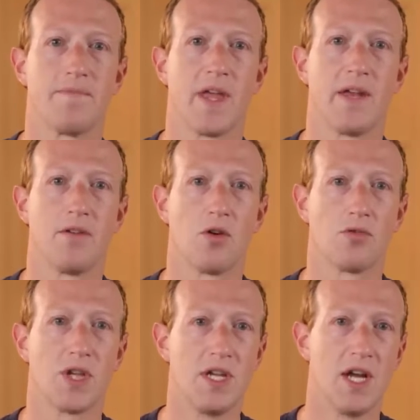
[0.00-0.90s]
And
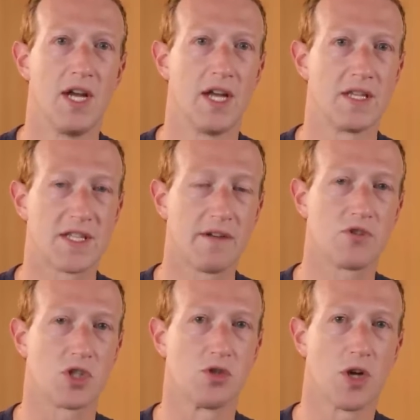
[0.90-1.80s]
only, instead of
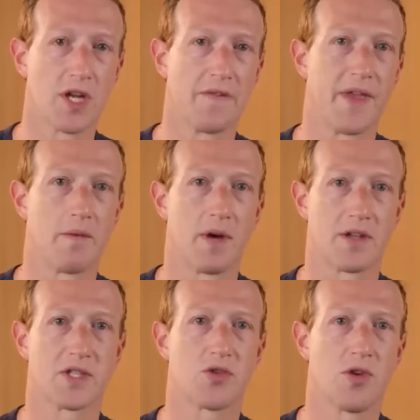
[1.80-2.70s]
just looking at them on
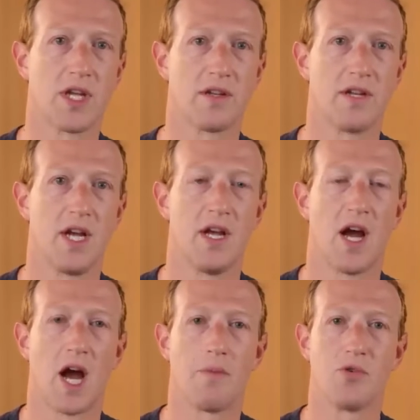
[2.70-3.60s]
a screen,
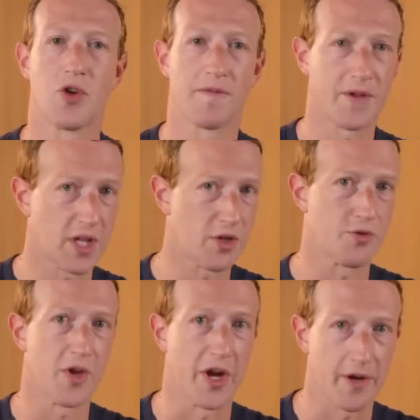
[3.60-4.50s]
you're going to feel like
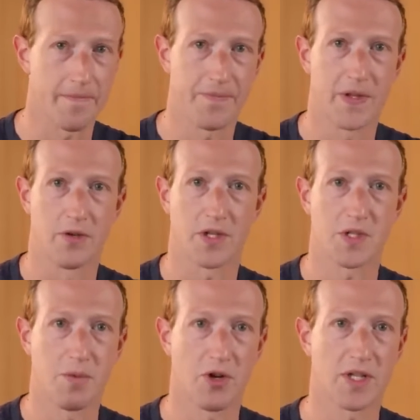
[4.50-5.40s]
you're there,
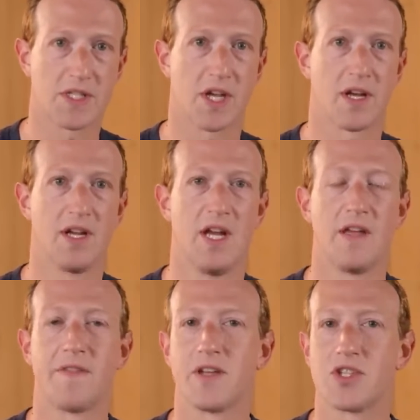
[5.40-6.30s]
experiencing
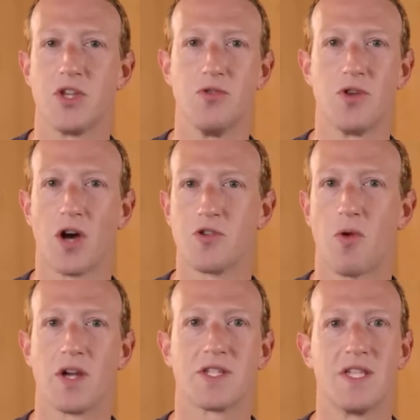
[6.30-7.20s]
things that you'd
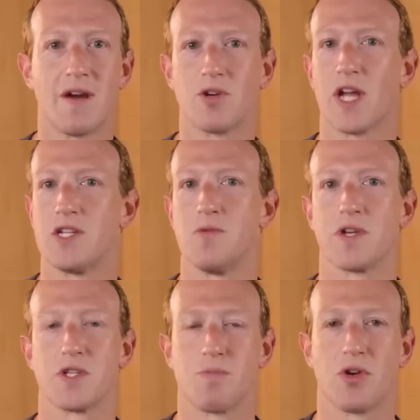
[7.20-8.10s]
otherwise never get to
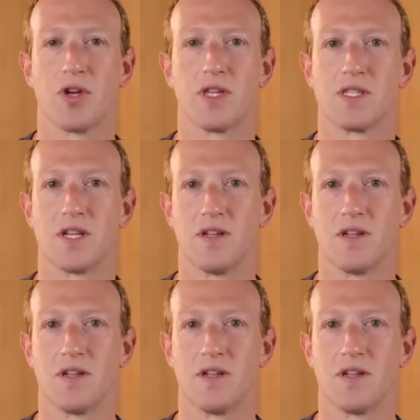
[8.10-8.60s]
experience.